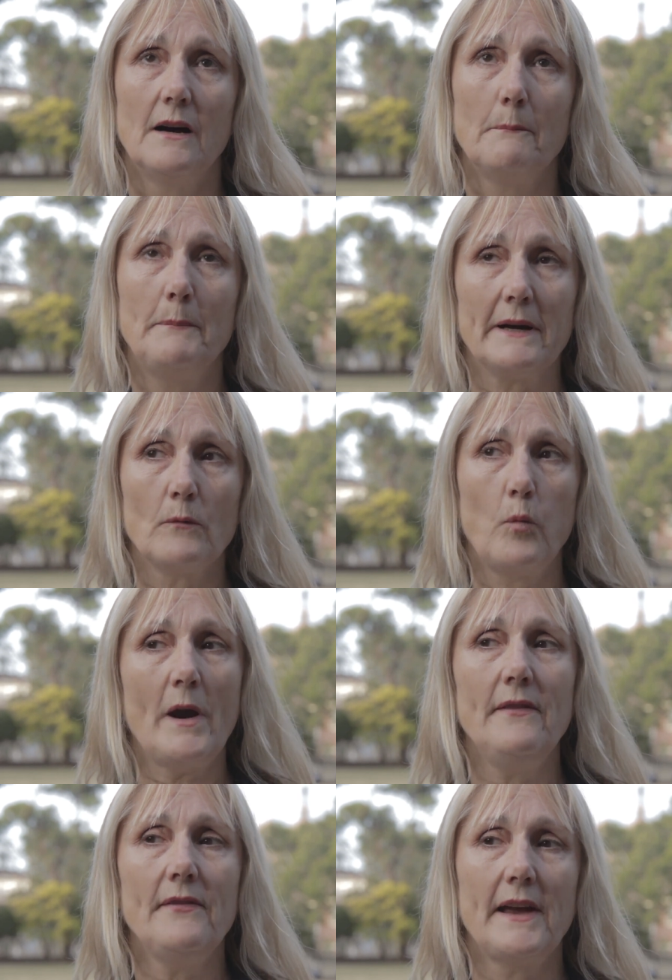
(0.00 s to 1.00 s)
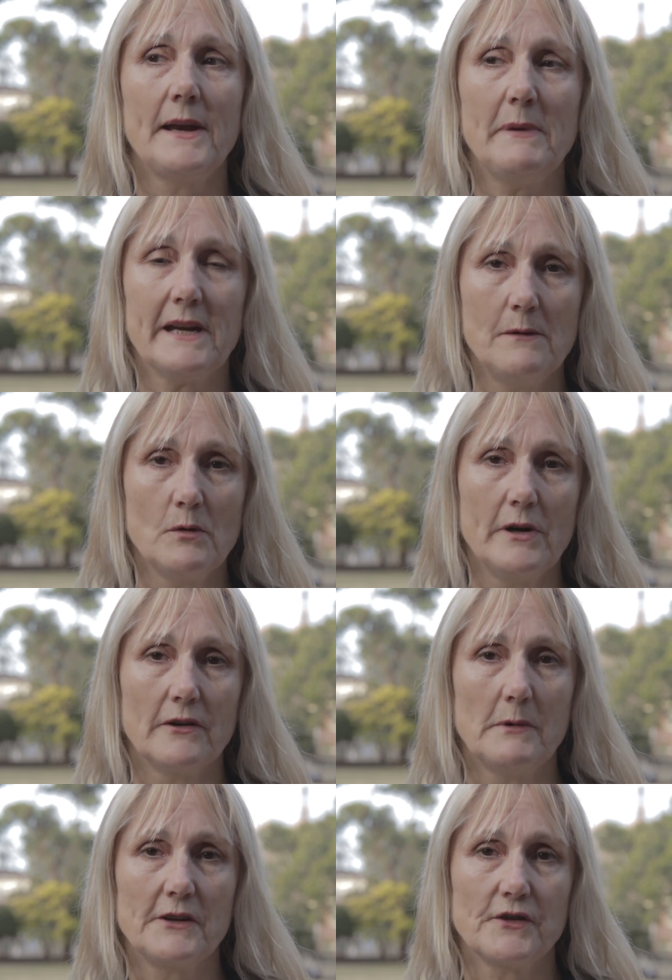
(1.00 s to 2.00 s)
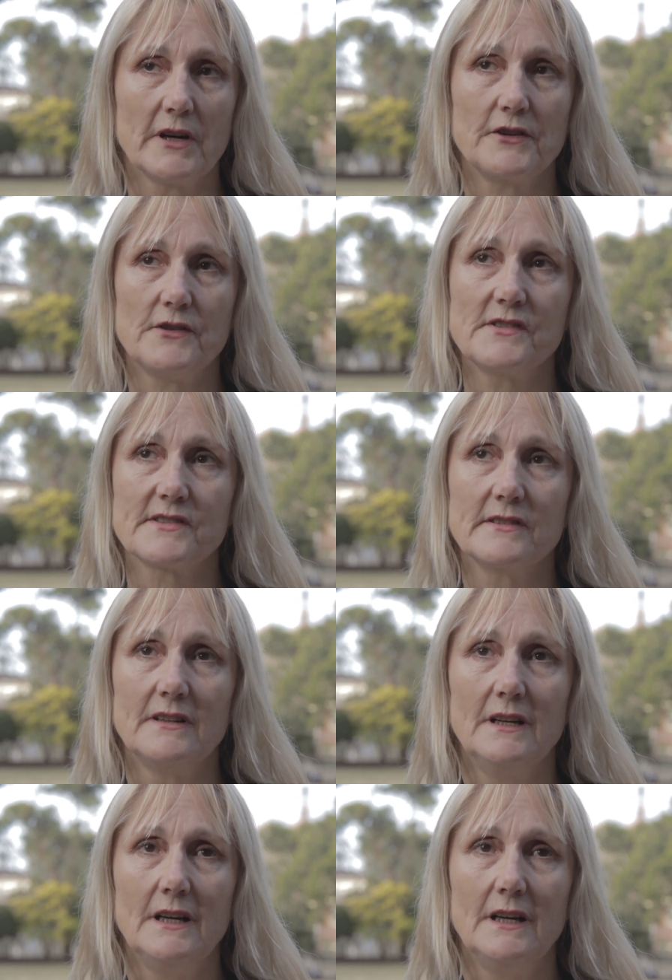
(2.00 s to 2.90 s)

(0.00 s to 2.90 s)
But when they became aware of my drug use,